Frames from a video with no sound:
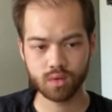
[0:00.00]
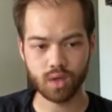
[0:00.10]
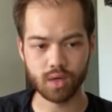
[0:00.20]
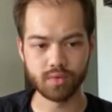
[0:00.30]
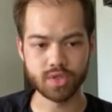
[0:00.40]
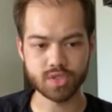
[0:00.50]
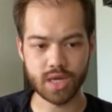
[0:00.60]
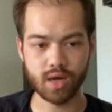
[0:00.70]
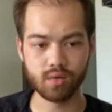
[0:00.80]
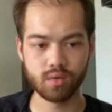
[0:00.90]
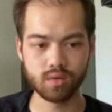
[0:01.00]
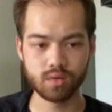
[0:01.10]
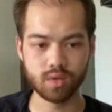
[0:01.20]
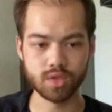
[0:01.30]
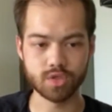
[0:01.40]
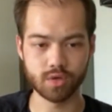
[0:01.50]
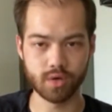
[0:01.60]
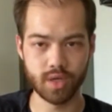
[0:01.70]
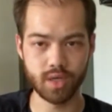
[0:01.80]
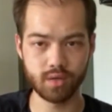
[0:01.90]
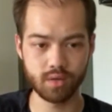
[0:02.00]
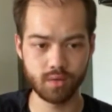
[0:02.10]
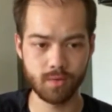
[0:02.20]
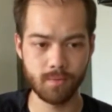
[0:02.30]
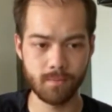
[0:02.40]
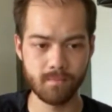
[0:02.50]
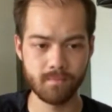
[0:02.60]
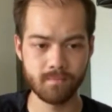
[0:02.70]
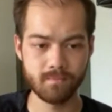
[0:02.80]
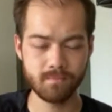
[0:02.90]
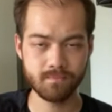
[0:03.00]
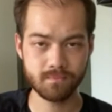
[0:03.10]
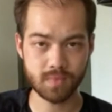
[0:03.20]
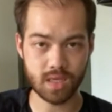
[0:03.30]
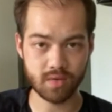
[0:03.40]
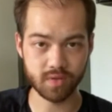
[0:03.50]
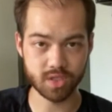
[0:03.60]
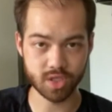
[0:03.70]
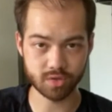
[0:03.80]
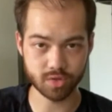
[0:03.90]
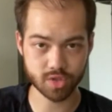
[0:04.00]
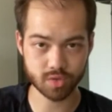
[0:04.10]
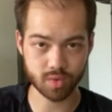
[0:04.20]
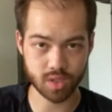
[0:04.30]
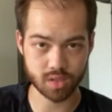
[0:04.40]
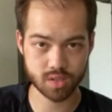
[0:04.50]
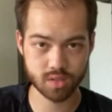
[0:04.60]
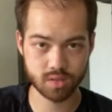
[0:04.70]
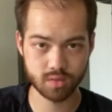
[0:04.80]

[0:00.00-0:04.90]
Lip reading: I reached out and took her hand, gave it a gentle squeeze.